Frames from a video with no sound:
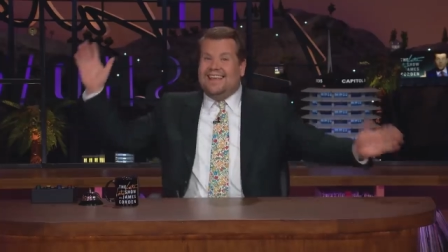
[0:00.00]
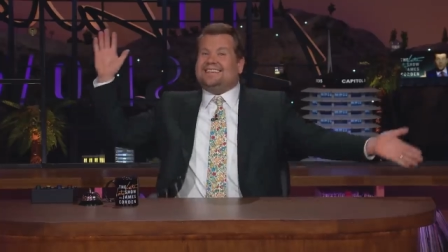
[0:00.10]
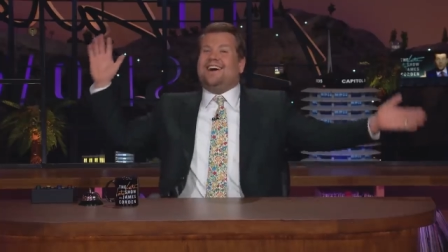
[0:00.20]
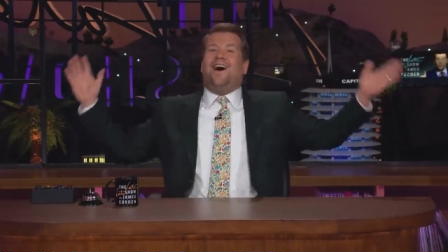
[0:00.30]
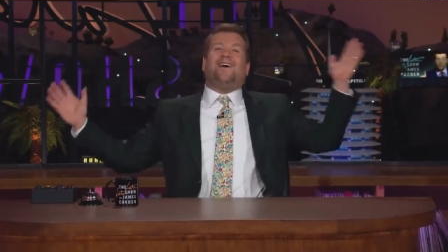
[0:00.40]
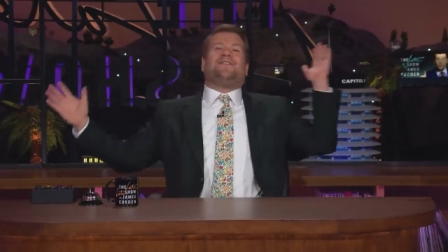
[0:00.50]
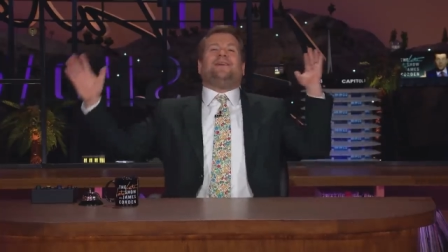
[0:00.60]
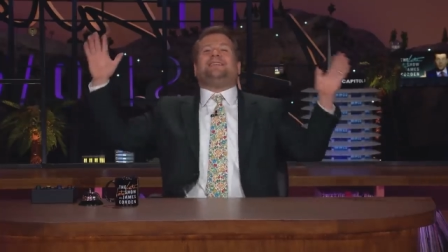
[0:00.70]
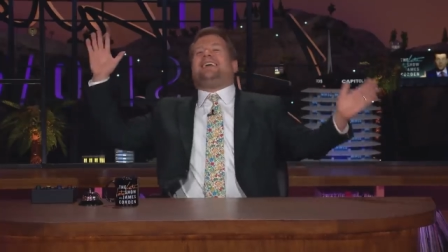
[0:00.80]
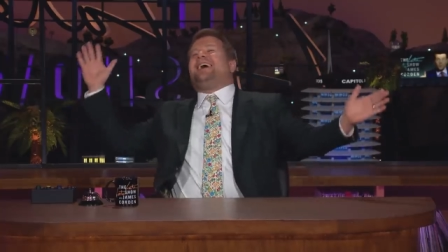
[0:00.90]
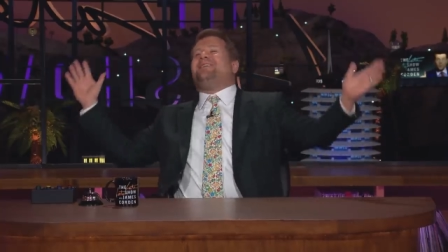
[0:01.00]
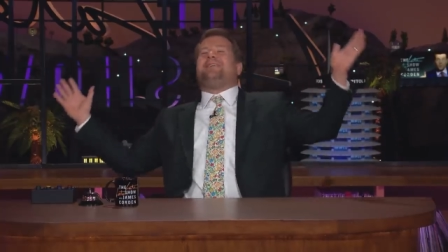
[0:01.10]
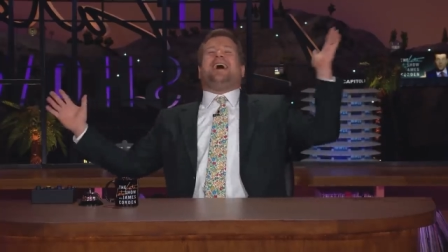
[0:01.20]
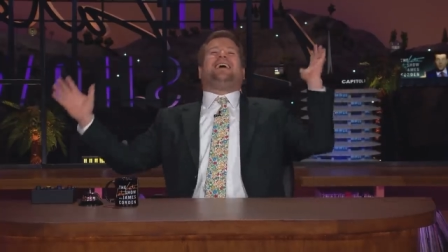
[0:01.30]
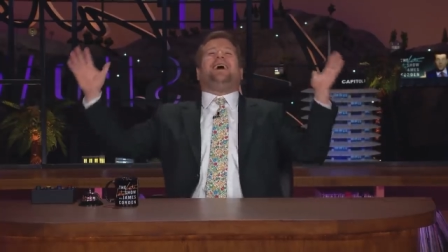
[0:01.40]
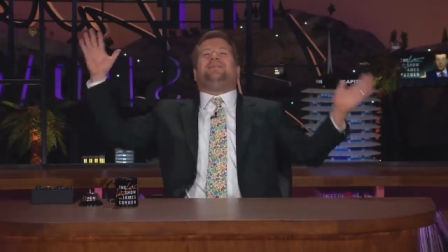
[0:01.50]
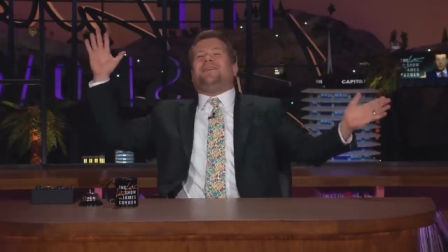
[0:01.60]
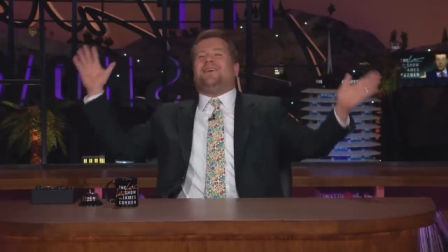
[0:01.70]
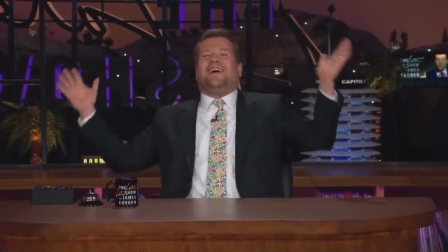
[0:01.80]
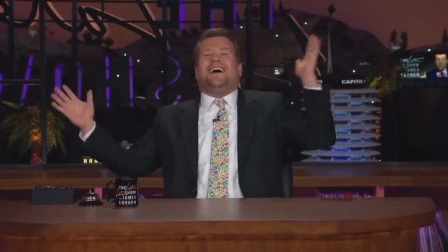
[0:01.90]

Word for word: it's hard for him to get back up on the